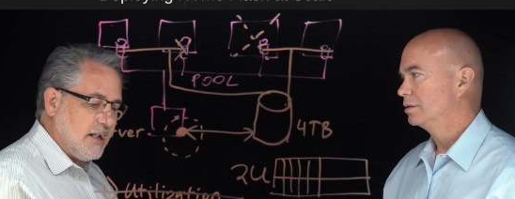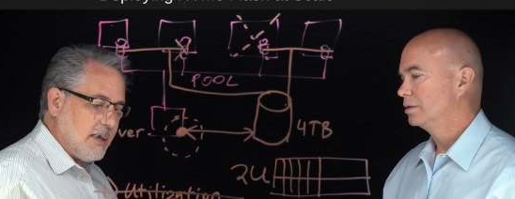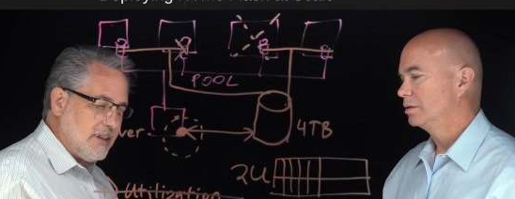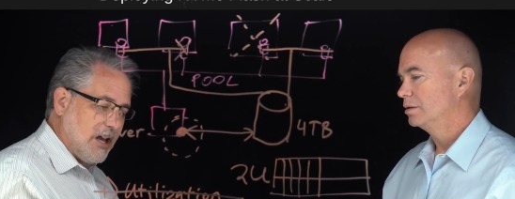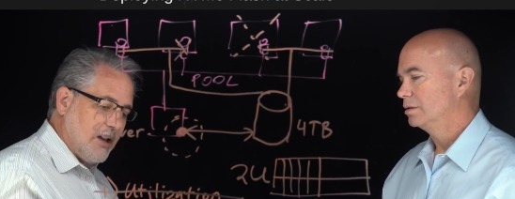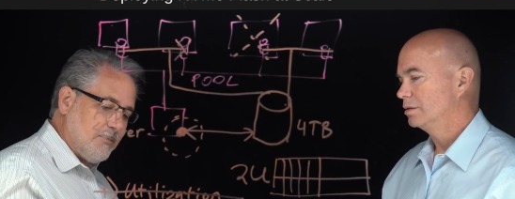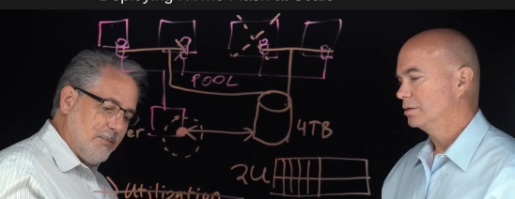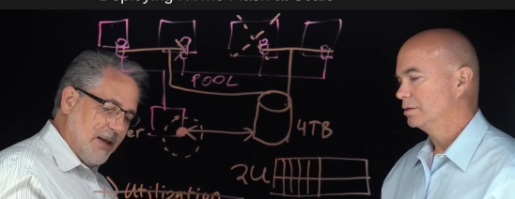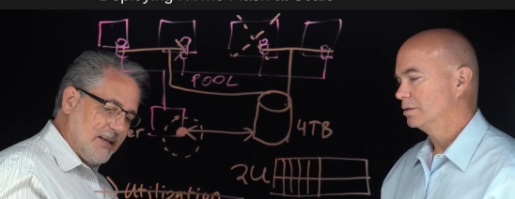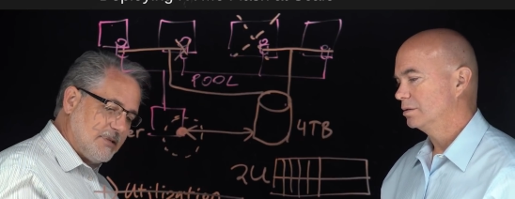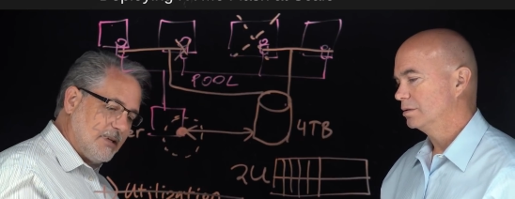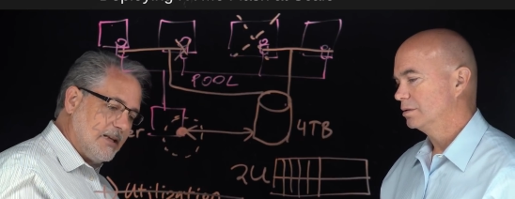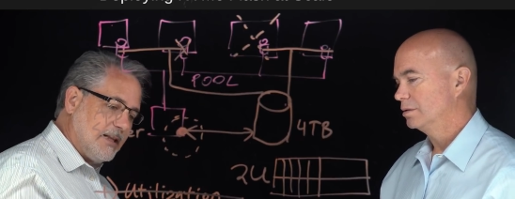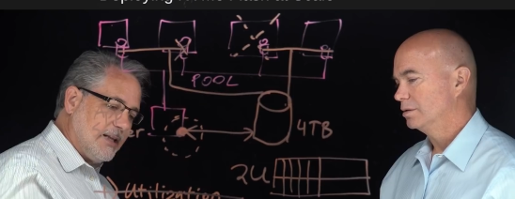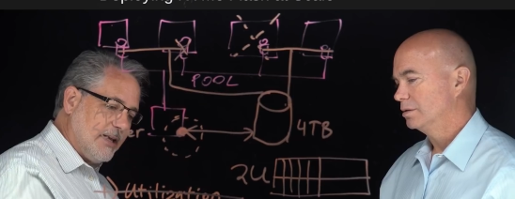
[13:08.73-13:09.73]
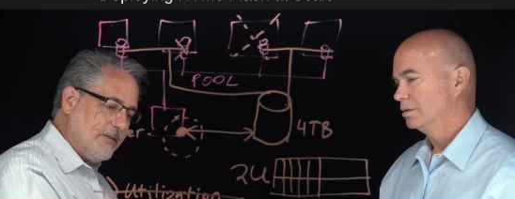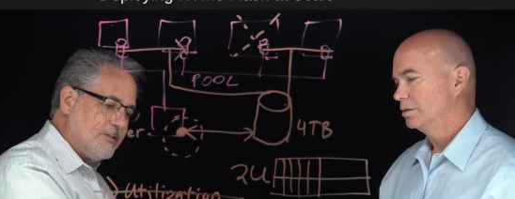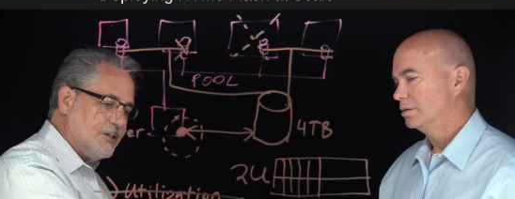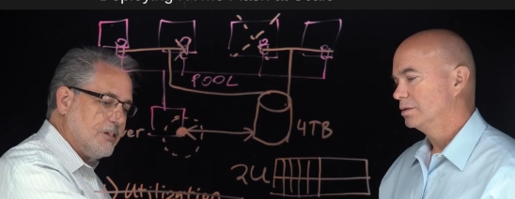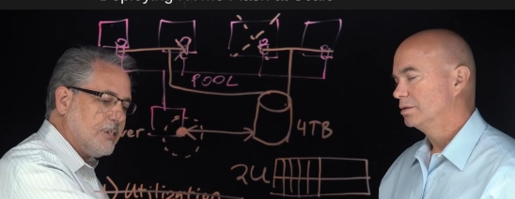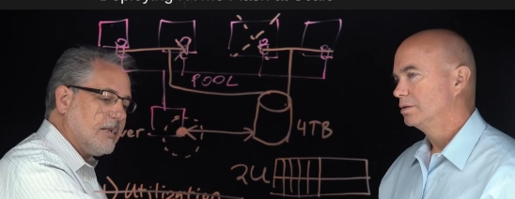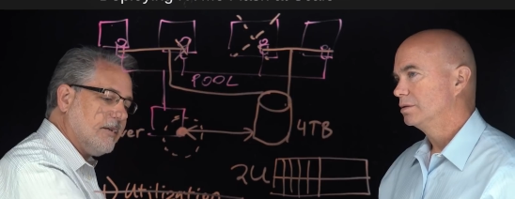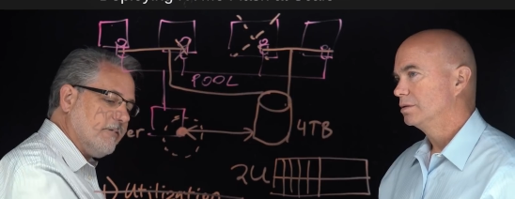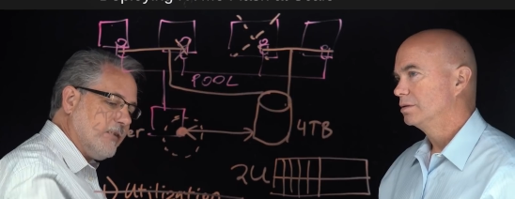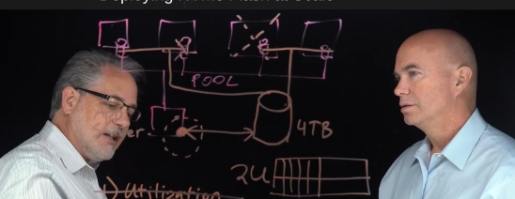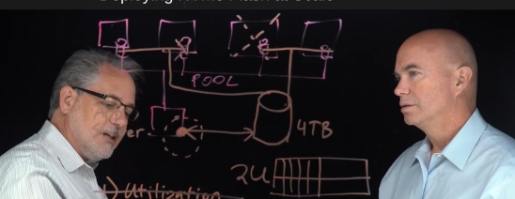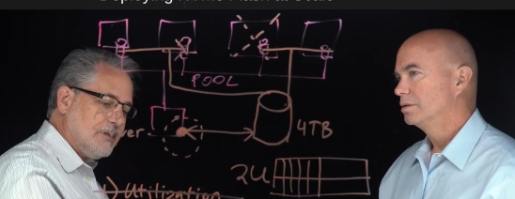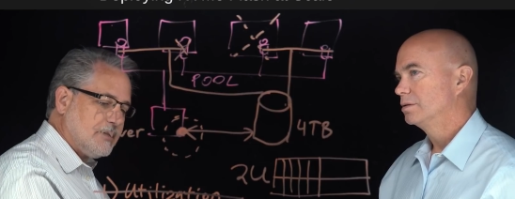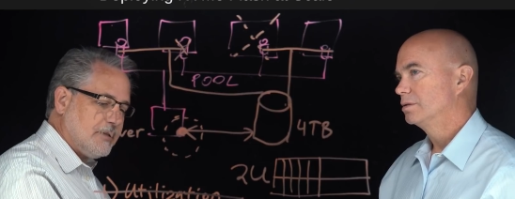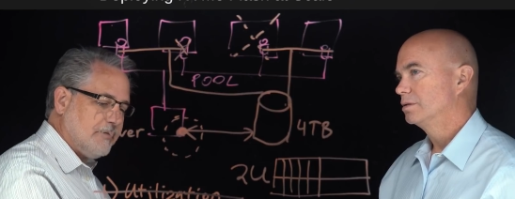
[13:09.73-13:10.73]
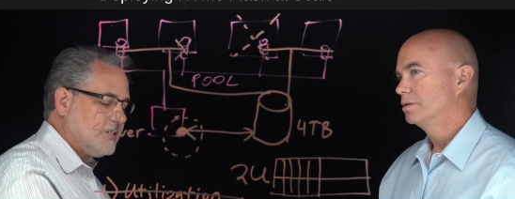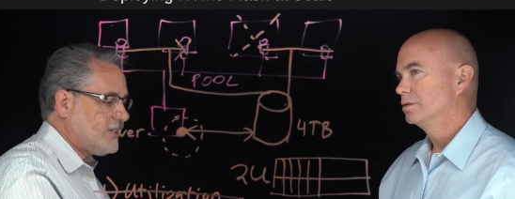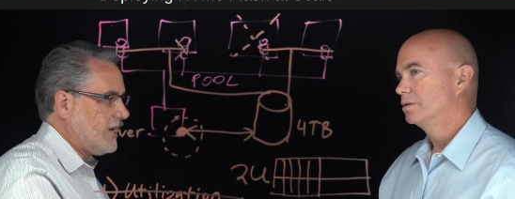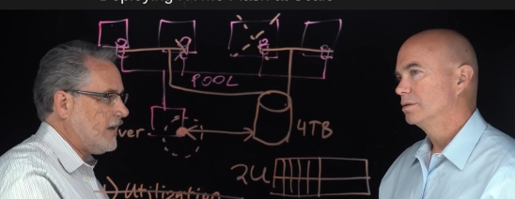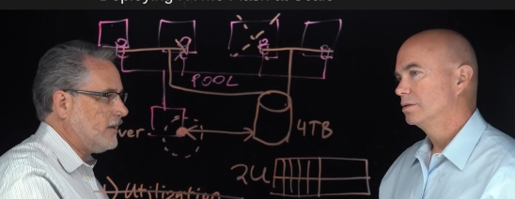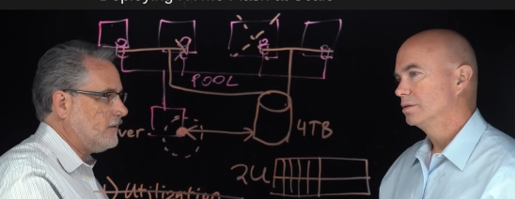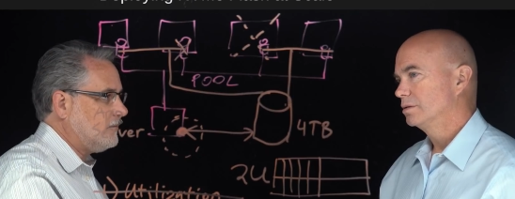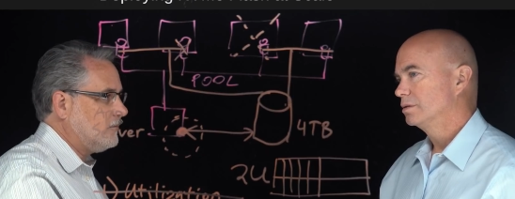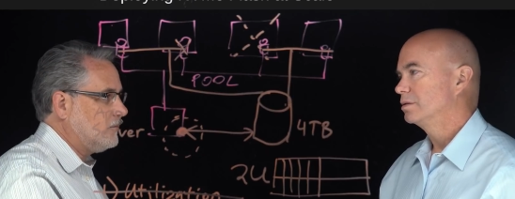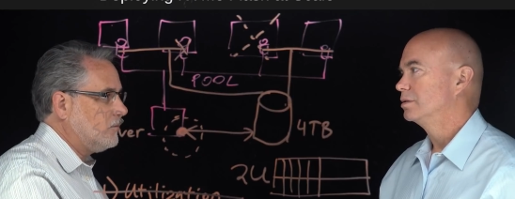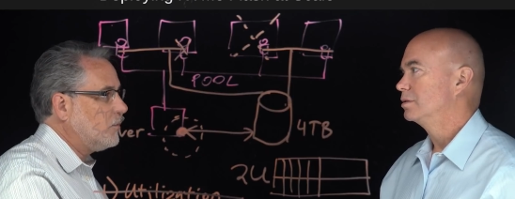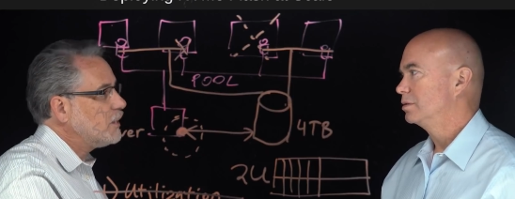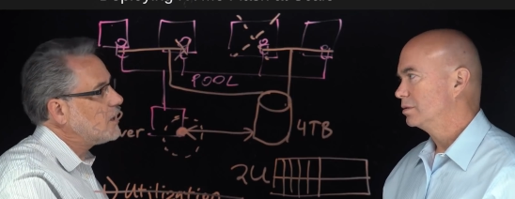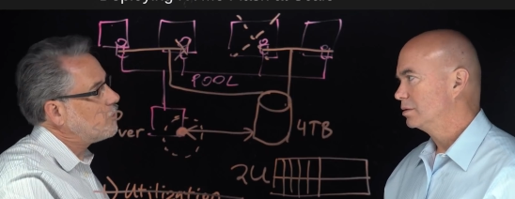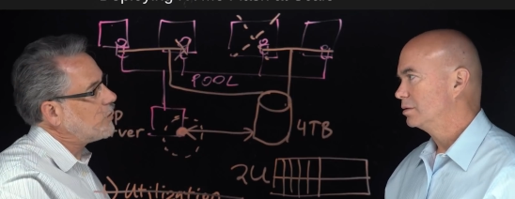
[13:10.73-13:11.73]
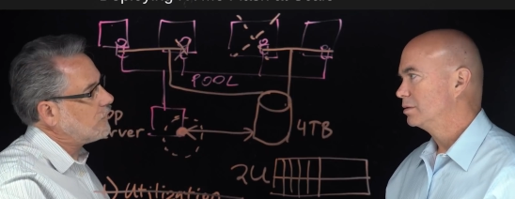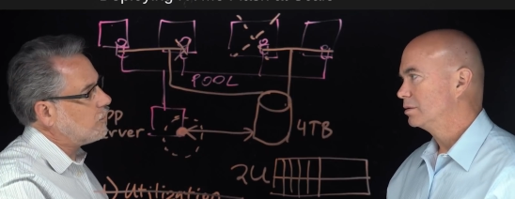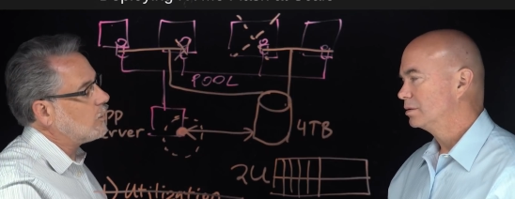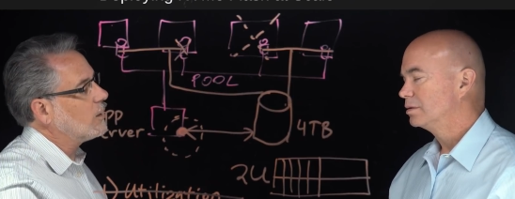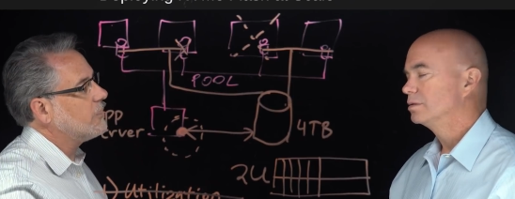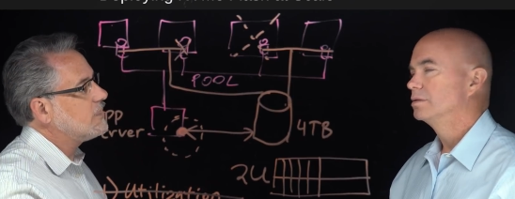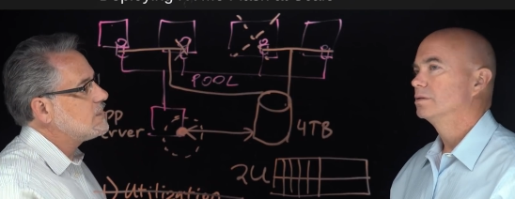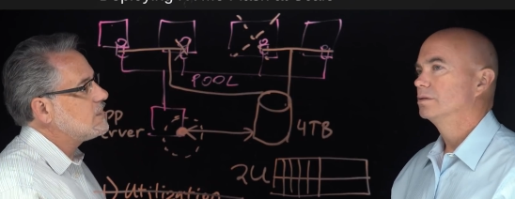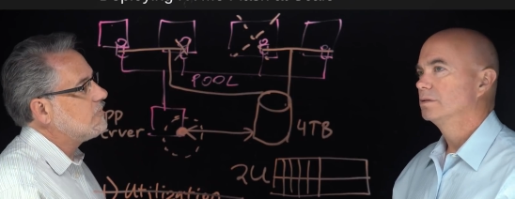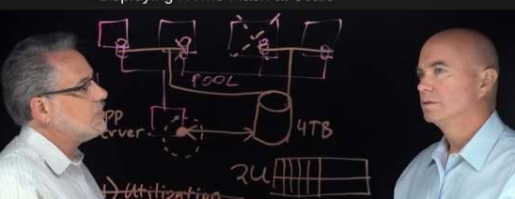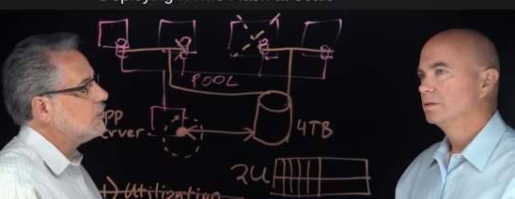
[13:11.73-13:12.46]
Speaker 1: And that basically gives you the convenience of a SAN with the performance of